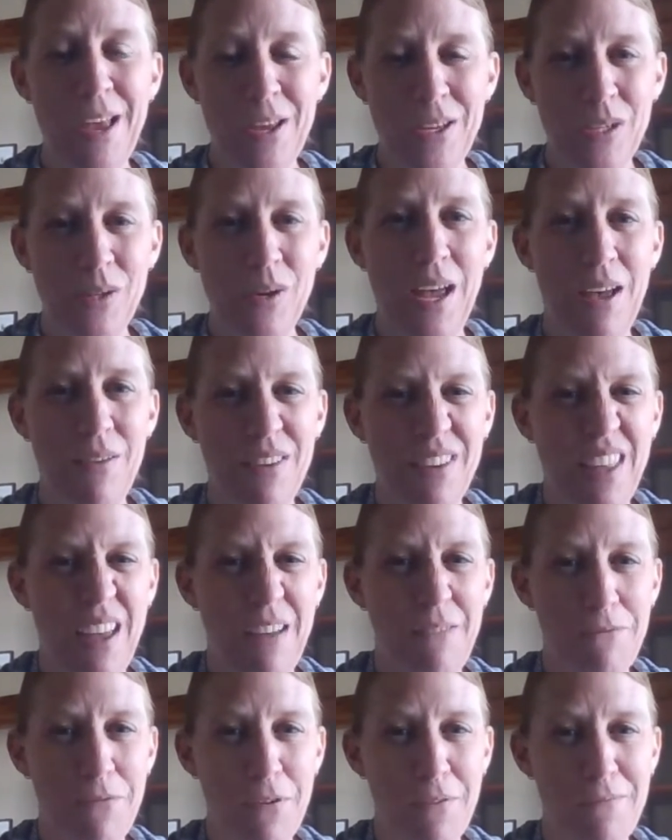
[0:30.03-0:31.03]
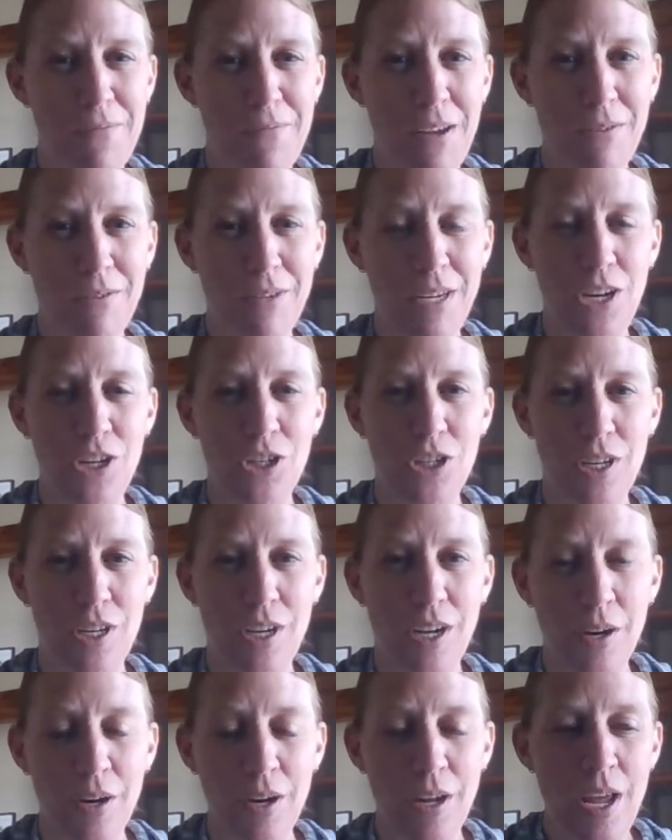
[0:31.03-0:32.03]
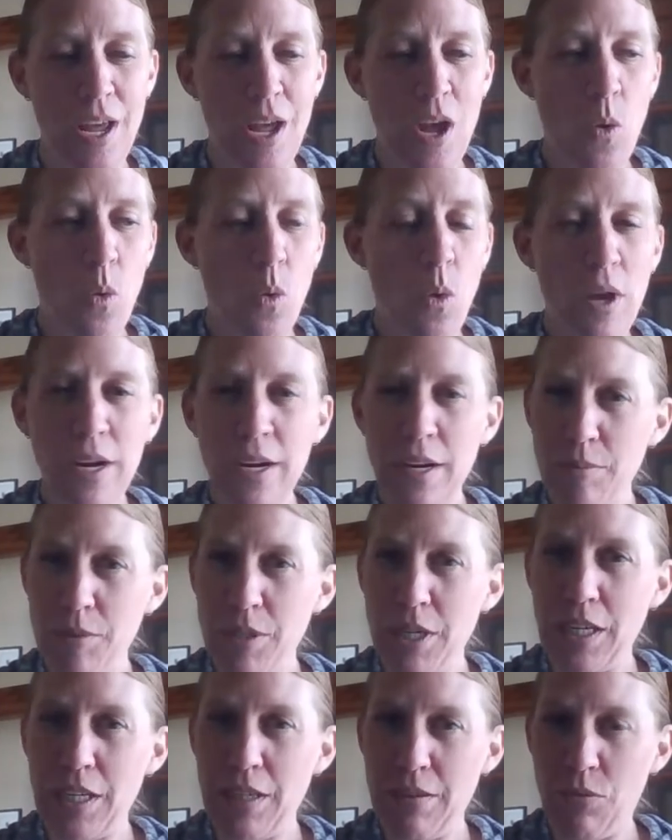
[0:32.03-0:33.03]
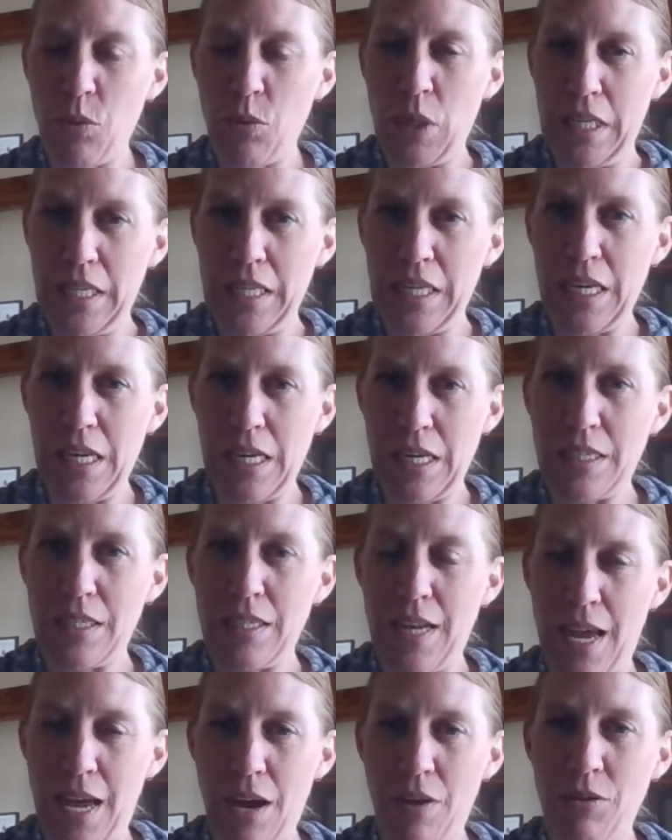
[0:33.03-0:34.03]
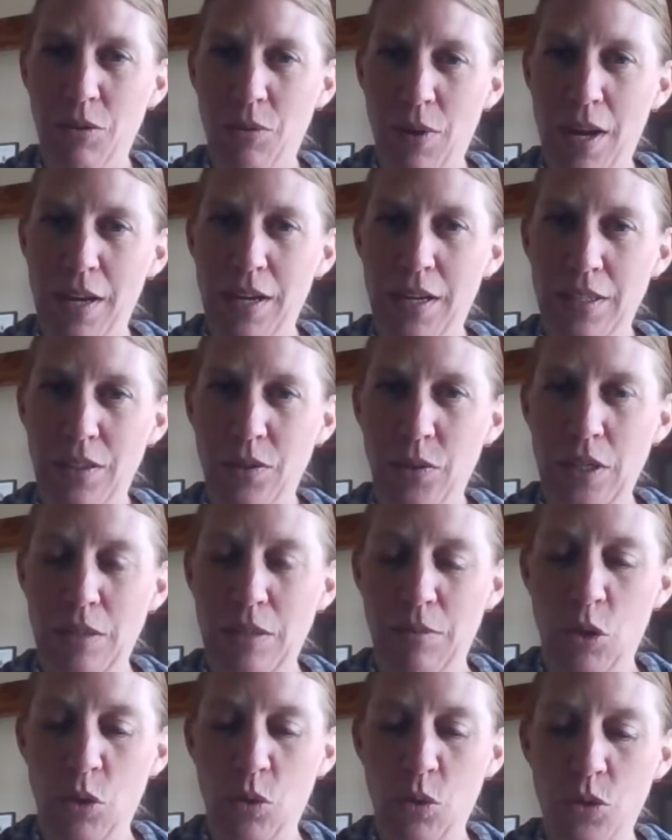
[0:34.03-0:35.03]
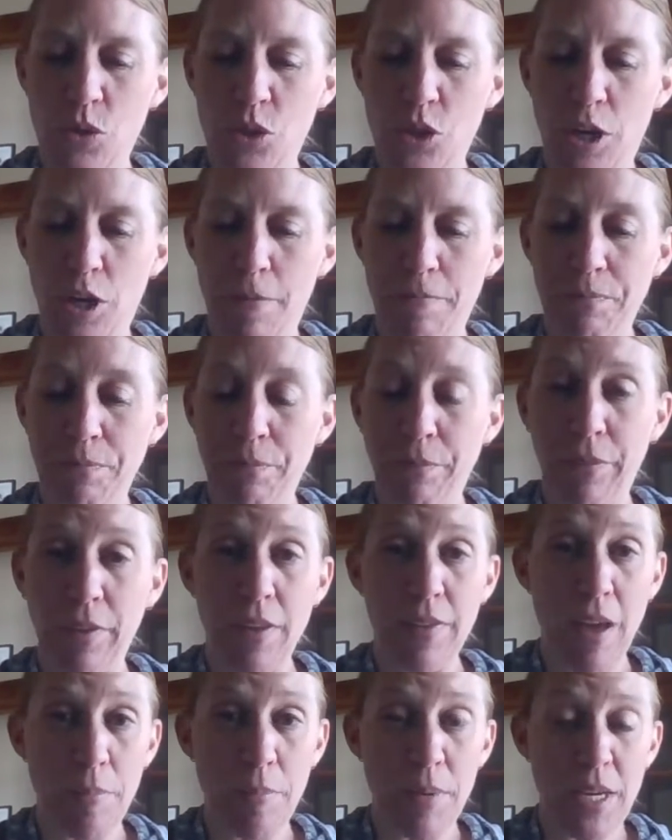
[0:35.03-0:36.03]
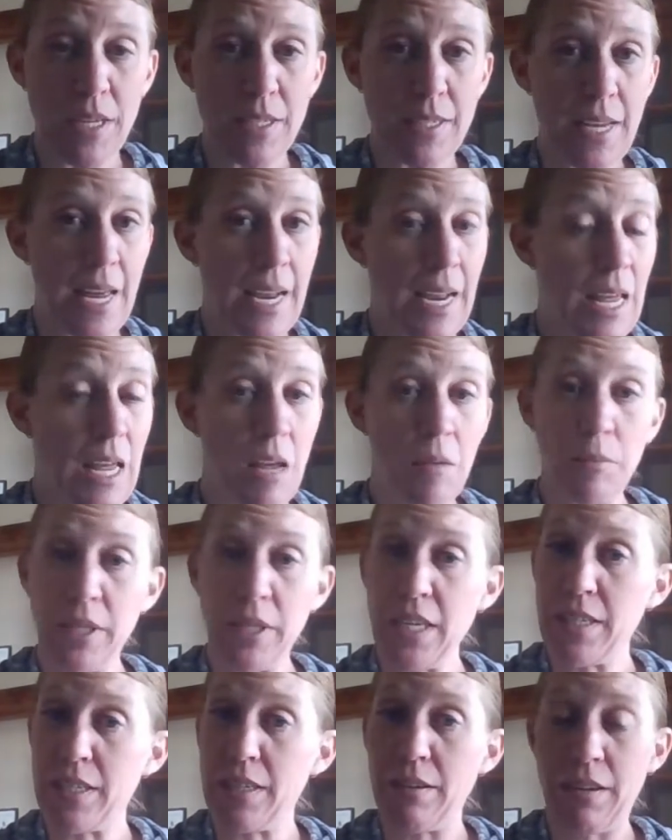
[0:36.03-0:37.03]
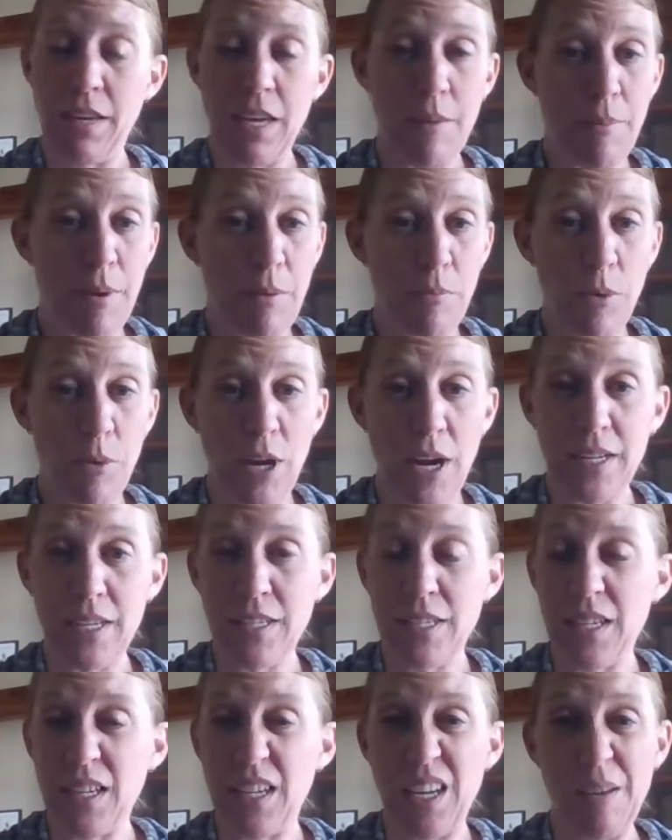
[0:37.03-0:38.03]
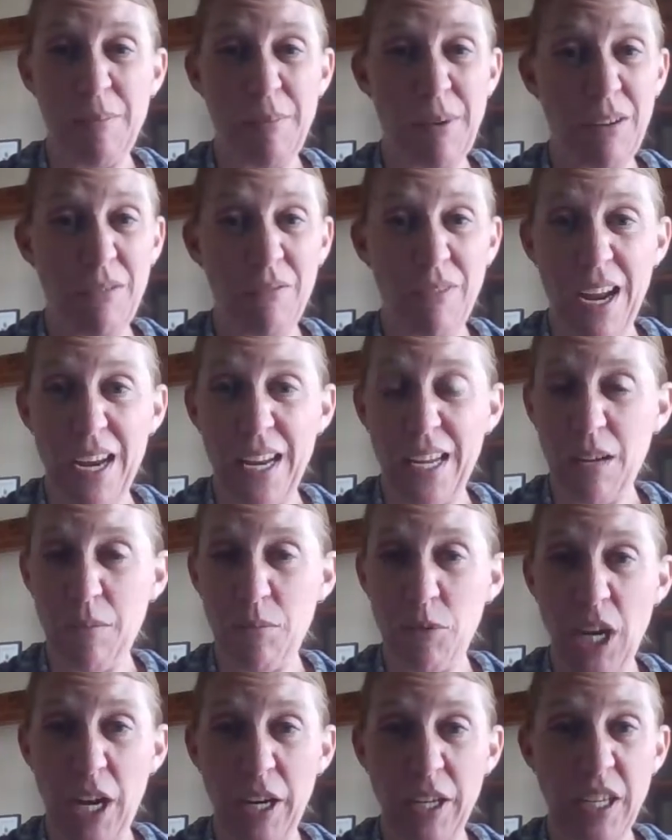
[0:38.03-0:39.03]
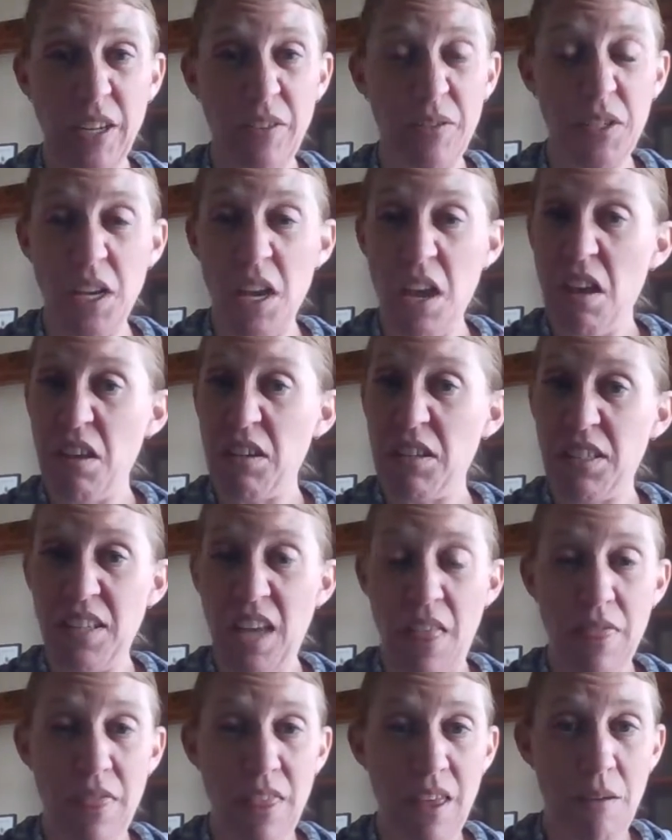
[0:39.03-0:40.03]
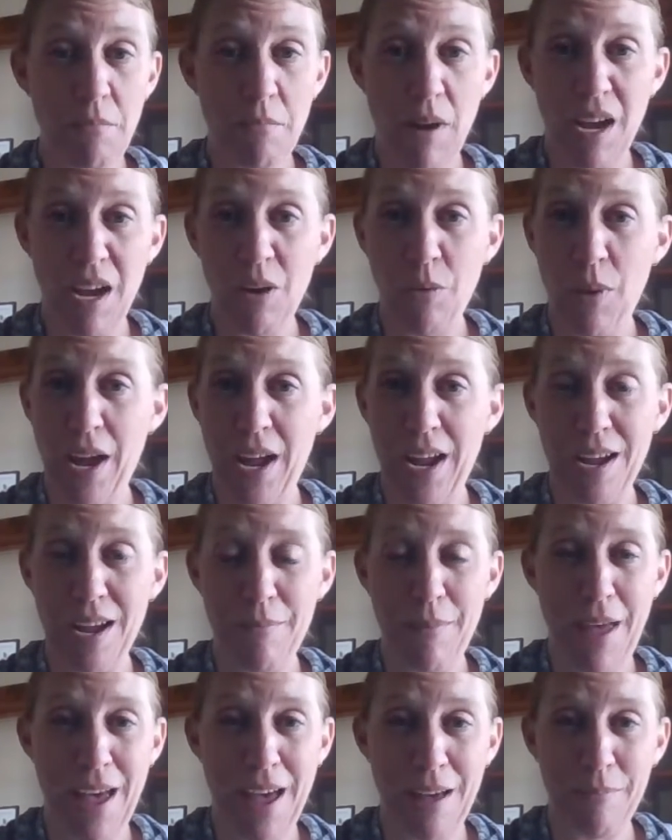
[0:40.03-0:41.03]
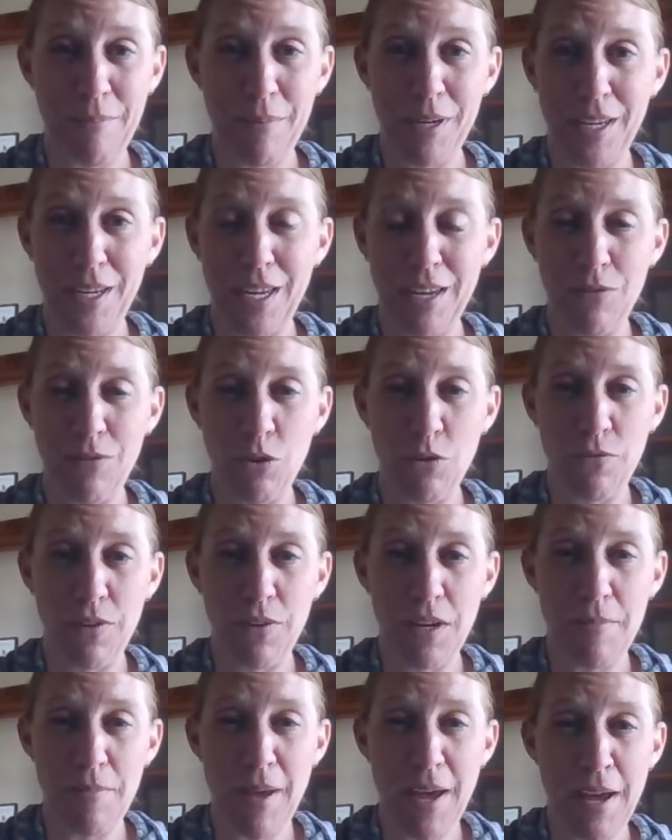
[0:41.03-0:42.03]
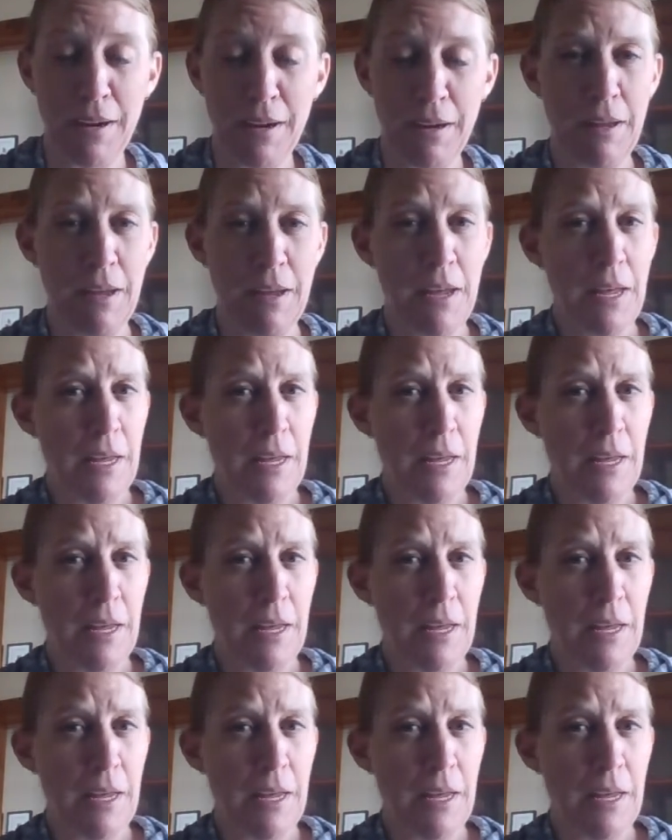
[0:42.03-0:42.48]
So having that firm foundation on what an objective really is and how to write it's going to be crucial. That being said, please keep on practicing, keep on writing objectives, send them my way. I'm happy to give you feedback.